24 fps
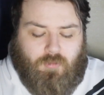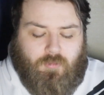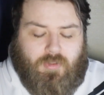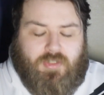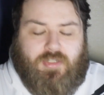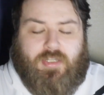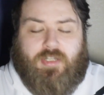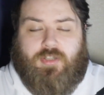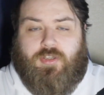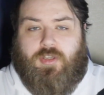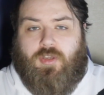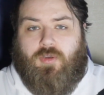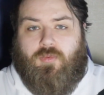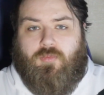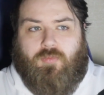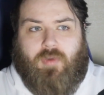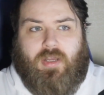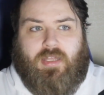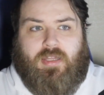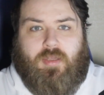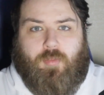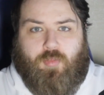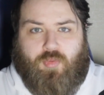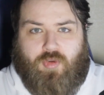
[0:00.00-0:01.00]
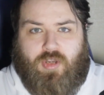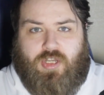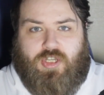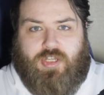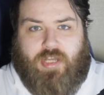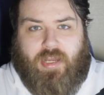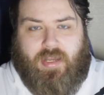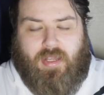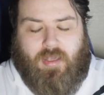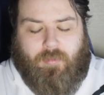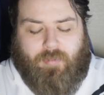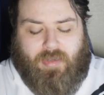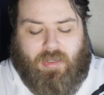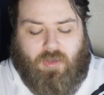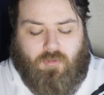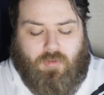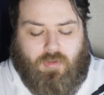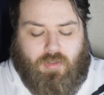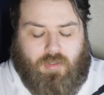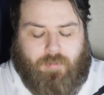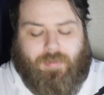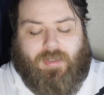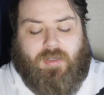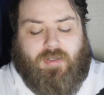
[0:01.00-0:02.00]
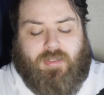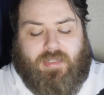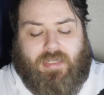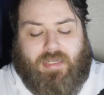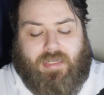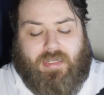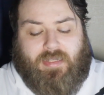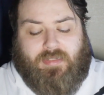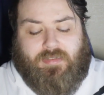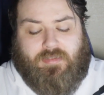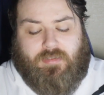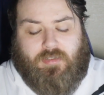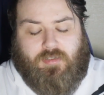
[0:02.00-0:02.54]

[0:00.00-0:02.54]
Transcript: which I do really appreciate about Cass,